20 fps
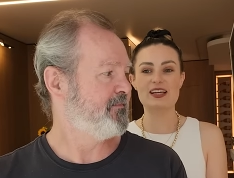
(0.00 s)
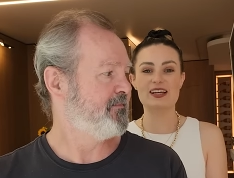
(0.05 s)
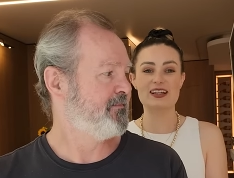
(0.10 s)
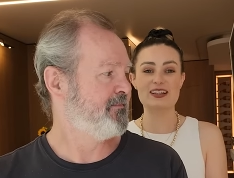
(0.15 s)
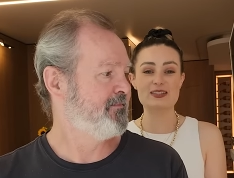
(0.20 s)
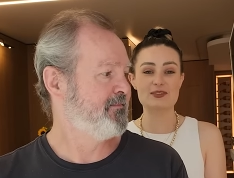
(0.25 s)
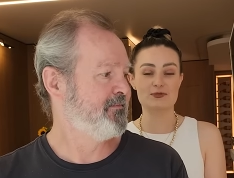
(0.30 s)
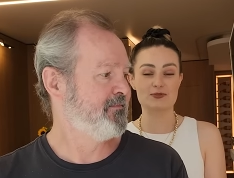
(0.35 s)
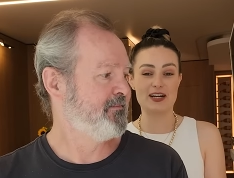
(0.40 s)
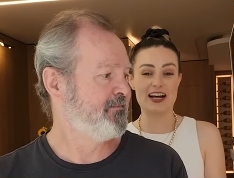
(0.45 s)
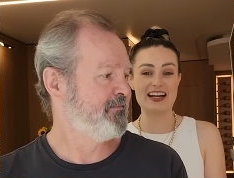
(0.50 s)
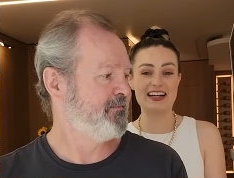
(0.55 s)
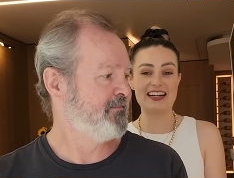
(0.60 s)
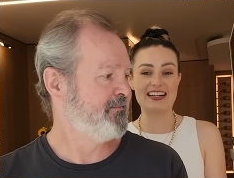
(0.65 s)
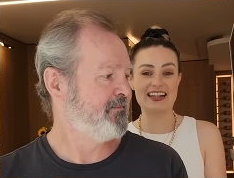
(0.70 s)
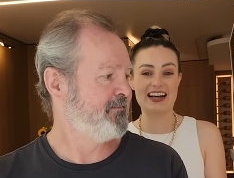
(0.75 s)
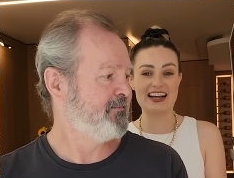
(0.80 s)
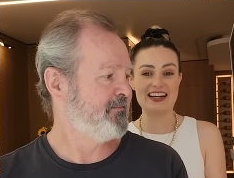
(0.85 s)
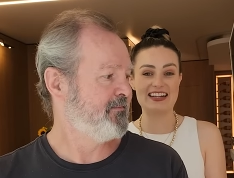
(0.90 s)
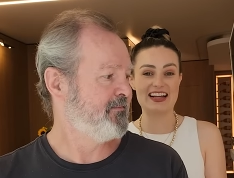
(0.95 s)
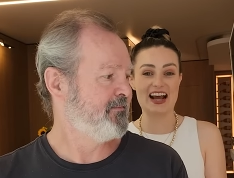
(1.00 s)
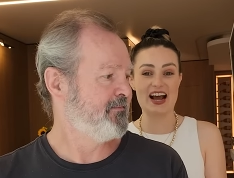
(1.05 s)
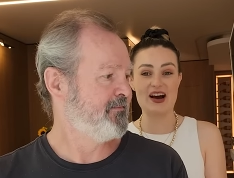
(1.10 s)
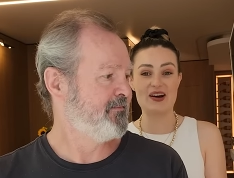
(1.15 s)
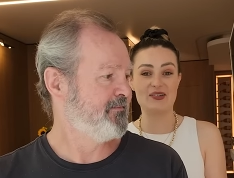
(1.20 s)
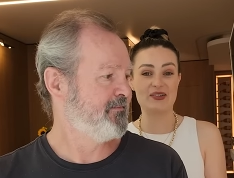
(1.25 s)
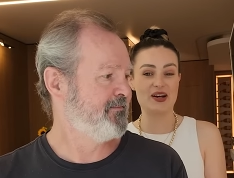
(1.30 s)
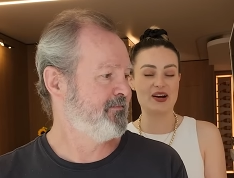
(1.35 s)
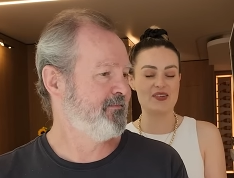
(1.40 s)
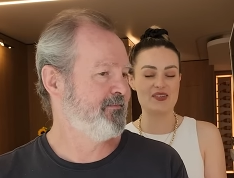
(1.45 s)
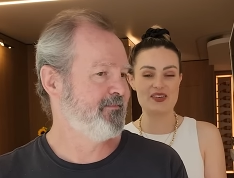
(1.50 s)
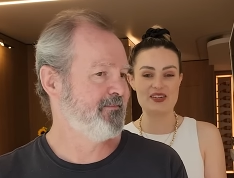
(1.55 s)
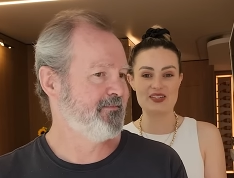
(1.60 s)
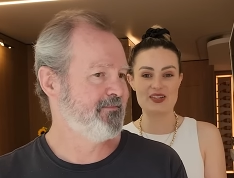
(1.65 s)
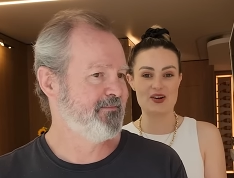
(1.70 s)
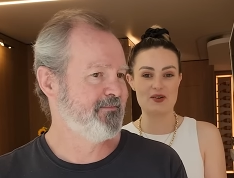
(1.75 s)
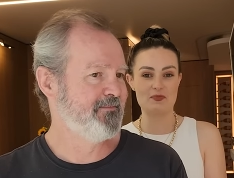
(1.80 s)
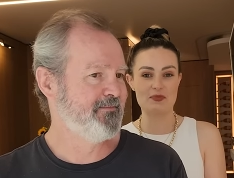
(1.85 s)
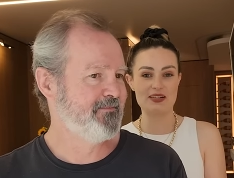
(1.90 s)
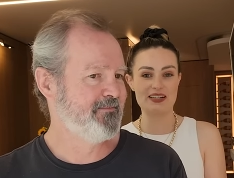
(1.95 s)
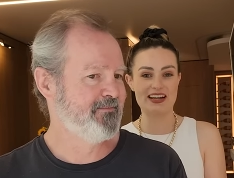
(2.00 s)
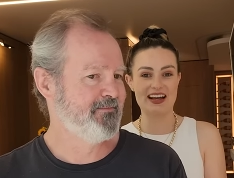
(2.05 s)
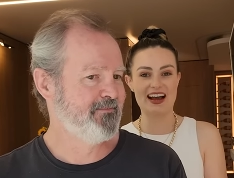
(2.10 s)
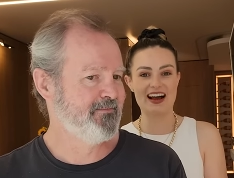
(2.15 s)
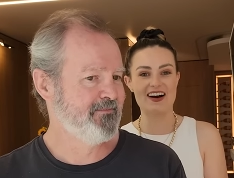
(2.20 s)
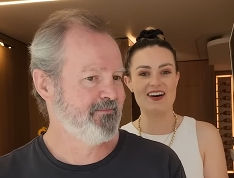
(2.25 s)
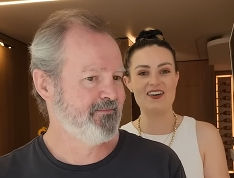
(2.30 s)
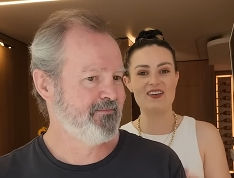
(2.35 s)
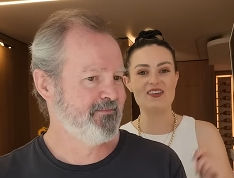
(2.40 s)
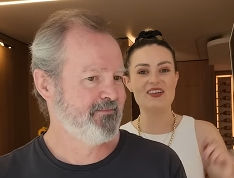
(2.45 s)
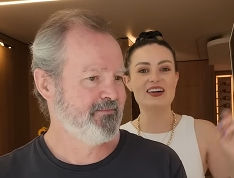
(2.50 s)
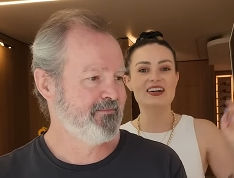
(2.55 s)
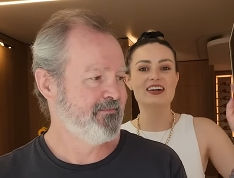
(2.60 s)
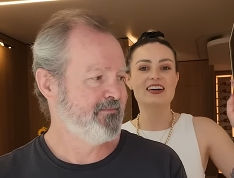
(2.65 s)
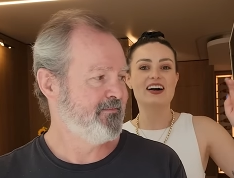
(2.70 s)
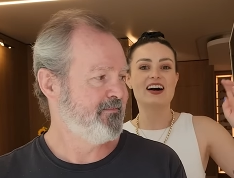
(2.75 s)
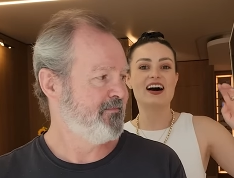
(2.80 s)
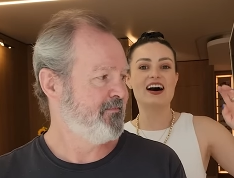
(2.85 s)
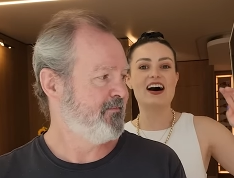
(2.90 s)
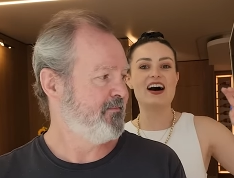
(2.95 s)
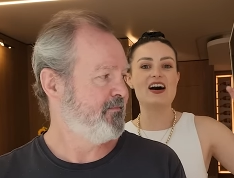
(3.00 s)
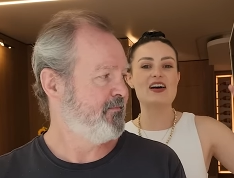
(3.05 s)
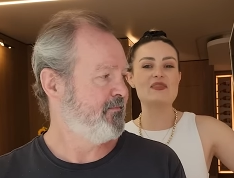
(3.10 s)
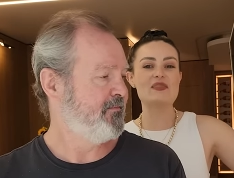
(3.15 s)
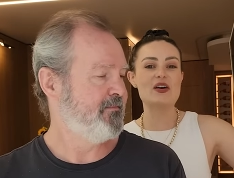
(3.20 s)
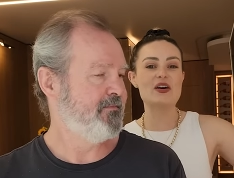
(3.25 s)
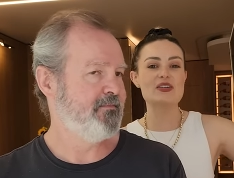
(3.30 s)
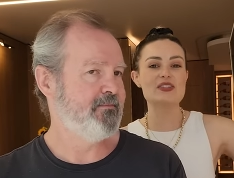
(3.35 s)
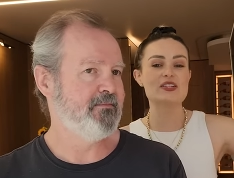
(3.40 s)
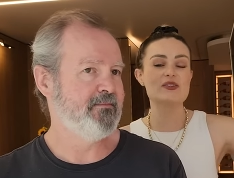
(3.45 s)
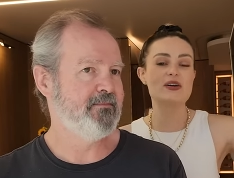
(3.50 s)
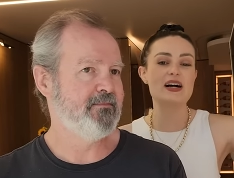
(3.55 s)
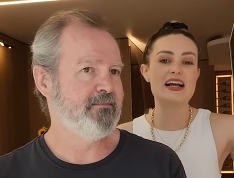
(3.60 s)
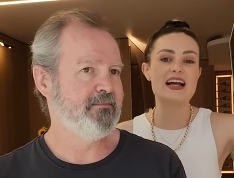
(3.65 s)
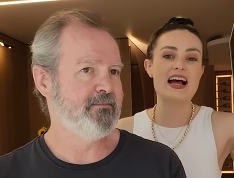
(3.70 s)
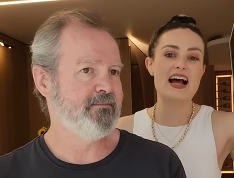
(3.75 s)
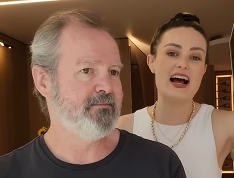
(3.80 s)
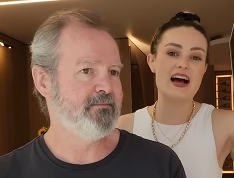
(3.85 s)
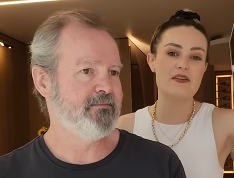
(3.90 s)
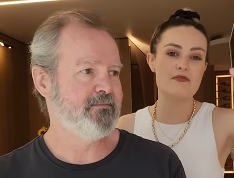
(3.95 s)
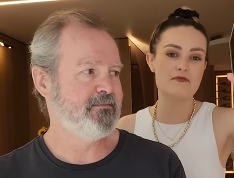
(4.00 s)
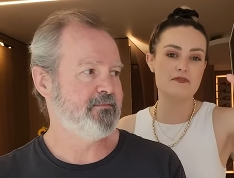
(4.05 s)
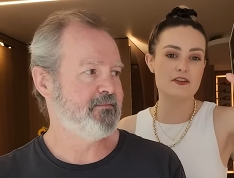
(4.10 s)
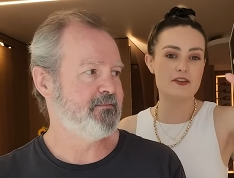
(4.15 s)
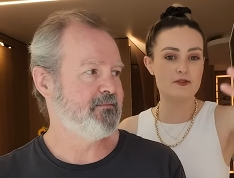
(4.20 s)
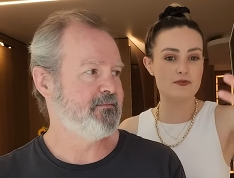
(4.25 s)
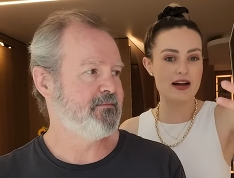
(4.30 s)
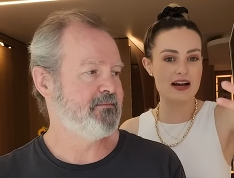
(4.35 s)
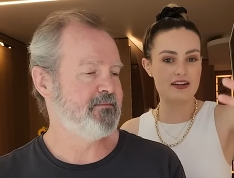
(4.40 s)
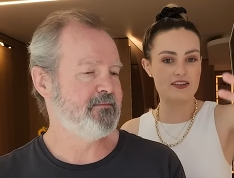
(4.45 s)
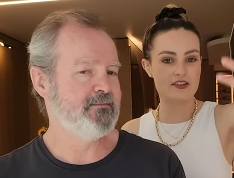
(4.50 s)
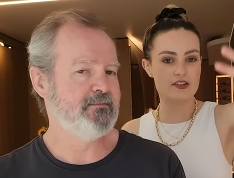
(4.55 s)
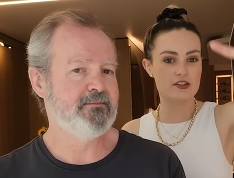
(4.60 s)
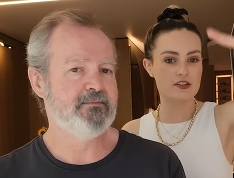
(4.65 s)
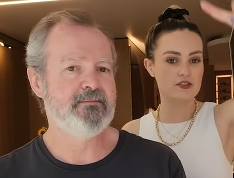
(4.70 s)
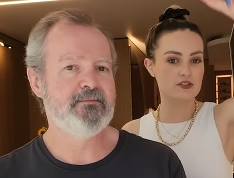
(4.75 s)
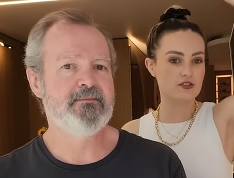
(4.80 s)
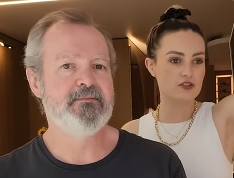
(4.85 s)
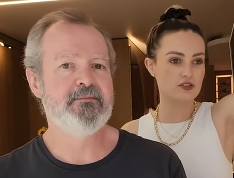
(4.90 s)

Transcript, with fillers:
Speaker 1: It's Friday night now. Nowhere's open now. Um, also, I have, for the record,